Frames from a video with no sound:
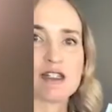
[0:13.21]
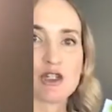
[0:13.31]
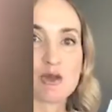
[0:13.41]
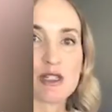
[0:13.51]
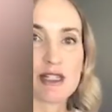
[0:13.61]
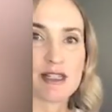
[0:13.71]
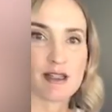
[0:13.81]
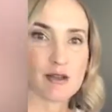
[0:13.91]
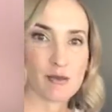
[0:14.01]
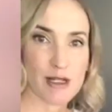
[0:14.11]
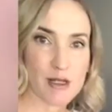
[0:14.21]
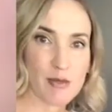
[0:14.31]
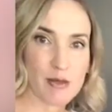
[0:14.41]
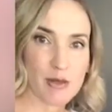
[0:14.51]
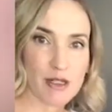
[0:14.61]
Juicing
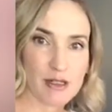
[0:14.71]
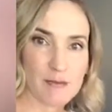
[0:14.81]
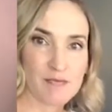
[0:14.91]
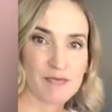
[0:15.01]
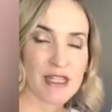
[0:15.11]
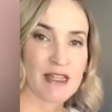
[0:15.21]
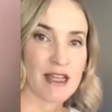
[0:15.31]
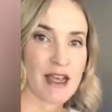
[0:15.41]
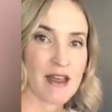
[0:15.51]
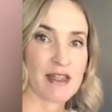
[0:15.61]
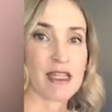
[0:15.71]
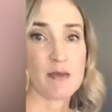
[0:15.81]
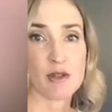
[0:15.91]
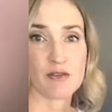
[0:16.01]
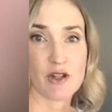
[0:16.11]
Recipe Book. The
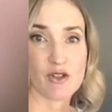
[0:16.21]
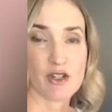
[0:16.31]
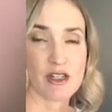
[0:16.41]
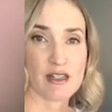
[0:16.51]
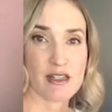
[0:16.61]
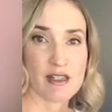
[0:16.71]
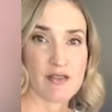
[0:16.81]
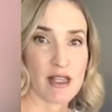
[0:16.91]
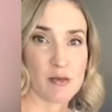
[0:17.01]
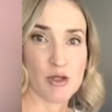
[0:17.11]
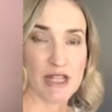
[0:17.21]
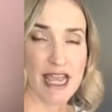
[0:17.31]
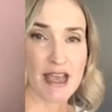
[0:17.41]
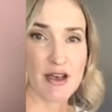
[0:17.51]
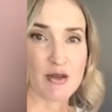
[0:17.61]
ebook version is available
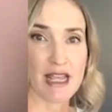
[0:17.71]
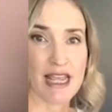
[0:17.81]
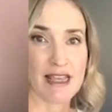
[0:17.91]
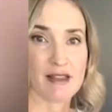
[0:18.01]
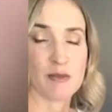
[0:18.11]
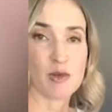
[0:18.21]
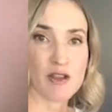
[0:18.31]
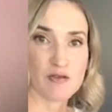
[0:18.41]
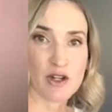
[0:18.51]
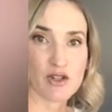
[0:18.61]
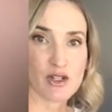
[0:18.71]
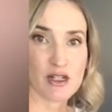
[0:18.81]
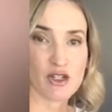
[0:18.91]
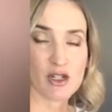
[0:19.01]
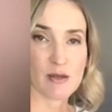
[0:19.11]
now and the print
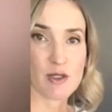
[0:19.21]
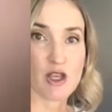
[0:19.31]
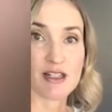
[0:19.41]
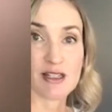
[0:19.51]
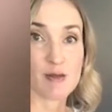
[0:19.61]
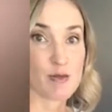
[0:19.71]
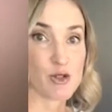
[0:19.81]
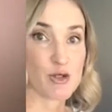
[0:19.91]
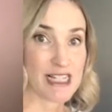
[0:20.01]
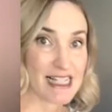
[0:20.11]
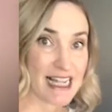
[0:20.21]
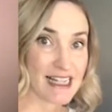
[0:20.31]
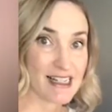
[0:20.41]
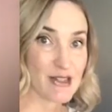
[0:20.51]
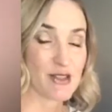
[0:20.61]
version ships on September
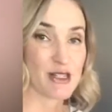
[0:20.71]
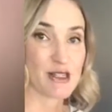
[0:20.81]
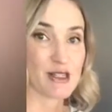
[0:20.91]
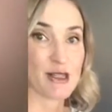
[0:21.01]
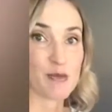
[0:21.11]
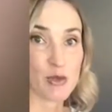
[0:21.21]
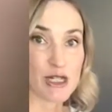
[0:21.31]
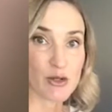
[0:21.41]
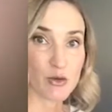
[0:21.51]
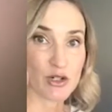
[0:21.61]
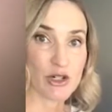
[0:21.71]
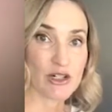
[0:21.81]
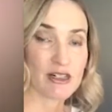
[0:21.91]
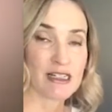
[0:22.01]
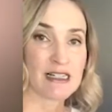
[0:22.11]
22nd, so this is the pre-order